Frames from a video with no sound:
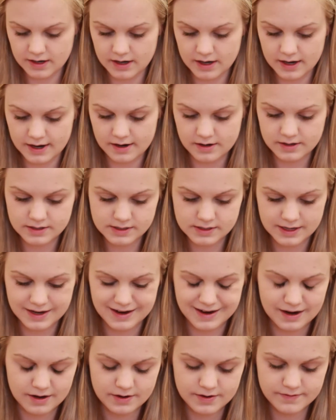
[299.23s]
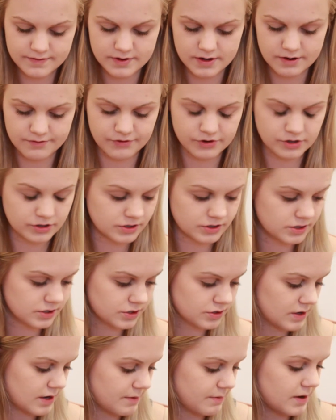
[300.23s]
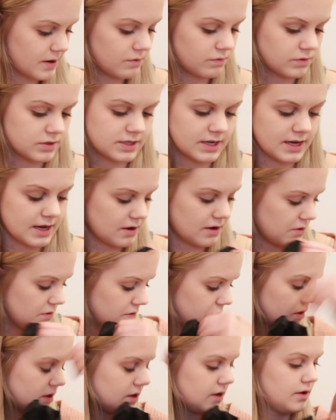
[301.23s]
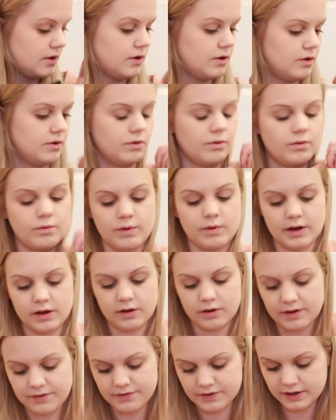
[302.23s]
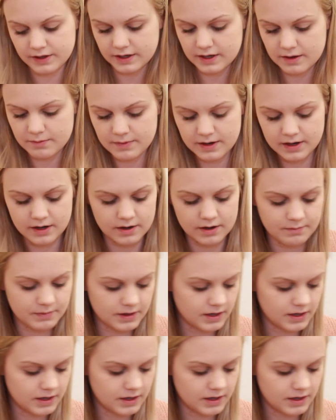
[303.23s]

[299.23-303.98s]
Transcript: I don't even know if I use this tripod. We'll see how well, I feel like it might not be a